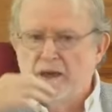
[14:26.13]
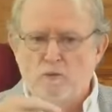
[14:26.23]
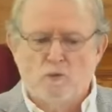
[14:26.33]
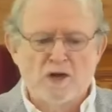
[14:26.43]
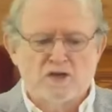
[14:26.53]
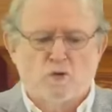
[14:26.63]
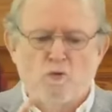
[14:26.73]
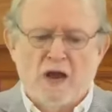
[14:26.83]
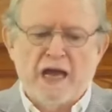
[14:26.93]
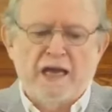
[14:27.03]
It was a
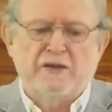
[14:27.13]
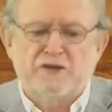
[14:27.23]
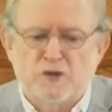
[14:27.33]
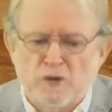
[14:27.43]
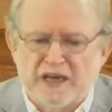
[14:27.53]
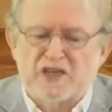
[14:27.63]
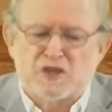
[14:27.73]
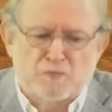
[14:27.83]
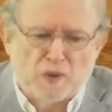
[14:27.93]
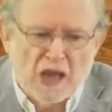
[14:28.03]
way to
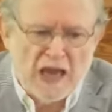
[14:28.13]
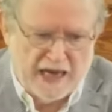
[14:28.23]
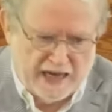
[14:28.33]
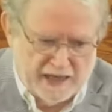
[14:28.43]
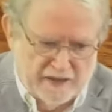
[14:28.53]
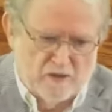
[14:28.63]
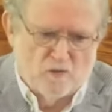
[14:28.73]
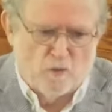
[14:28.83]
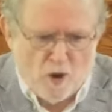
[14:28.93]
explain